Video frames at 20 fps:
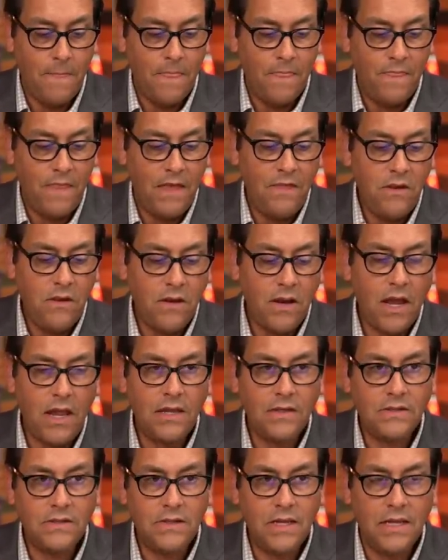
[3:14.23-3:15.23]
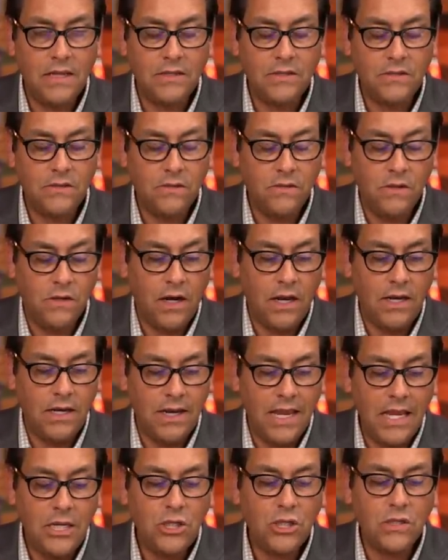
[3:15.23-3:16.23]
Then the United States, the
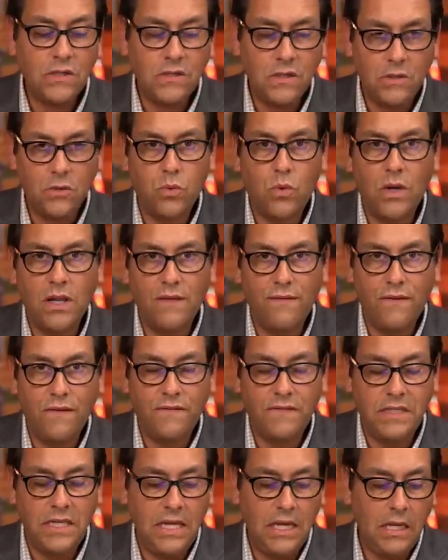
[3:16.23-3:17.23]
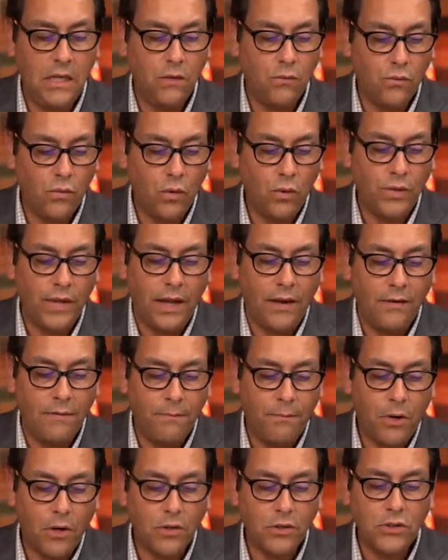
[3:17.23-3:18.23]
United Nations in 2015 rolled out
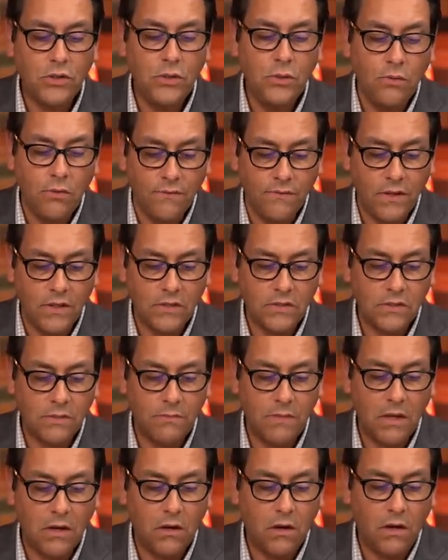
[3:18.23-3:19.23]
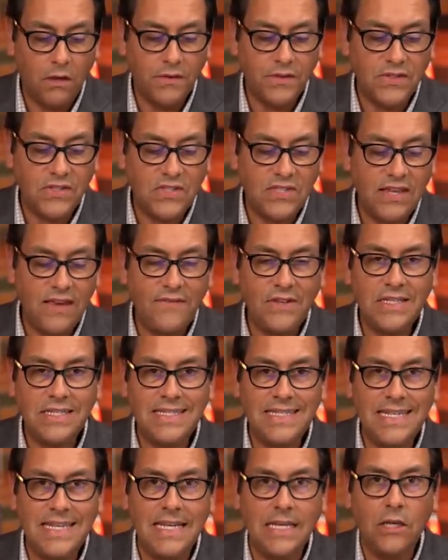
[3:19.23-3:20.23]
in part two of this, something called the
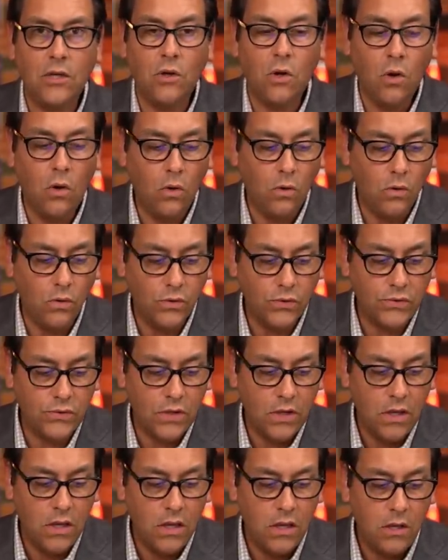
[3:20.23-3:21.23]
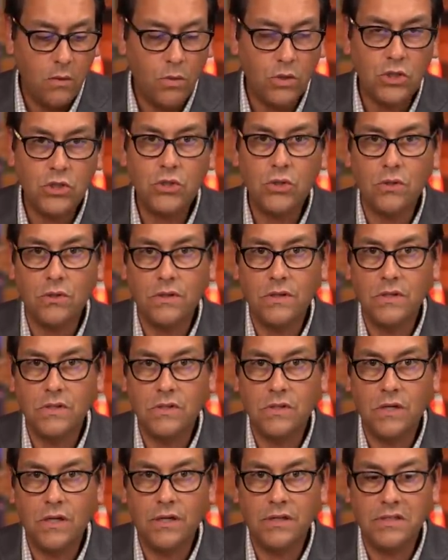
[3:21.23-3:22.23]
17 goals, which took
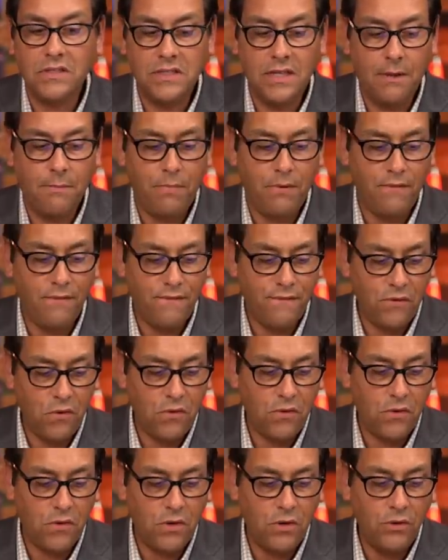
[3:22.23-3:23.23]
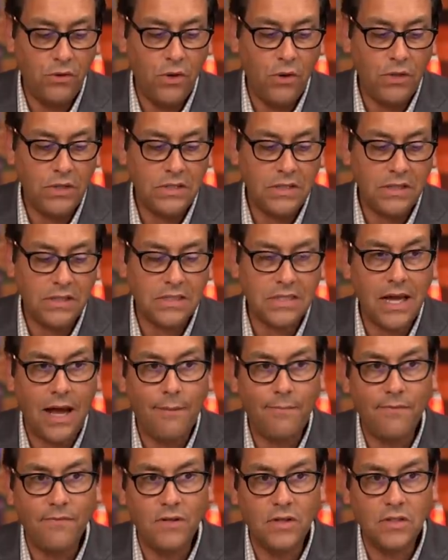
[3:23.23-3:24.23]
this a step further. You'll notice at the
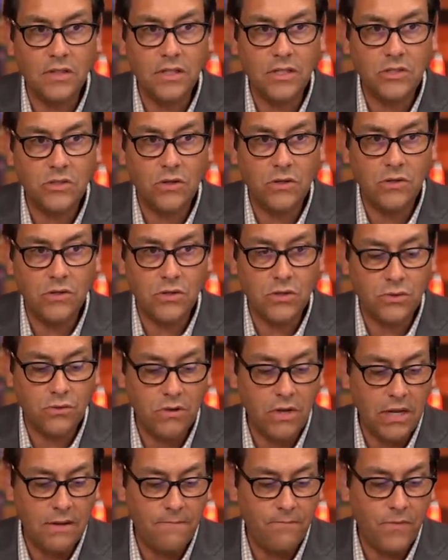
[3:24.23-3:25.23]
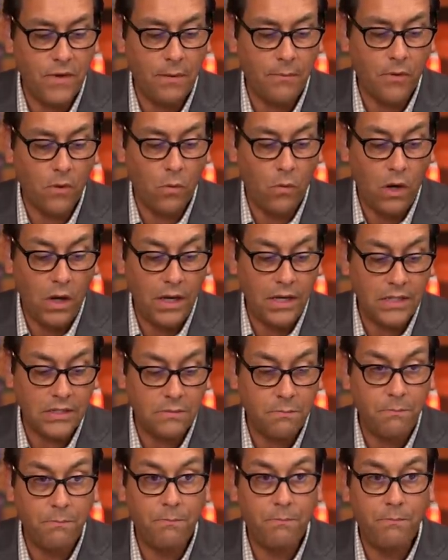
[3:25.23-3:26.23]
top of this list on your screen, number one
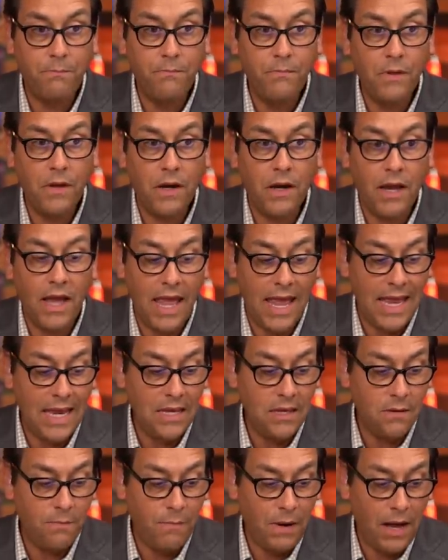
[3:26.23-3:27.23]
is uh, end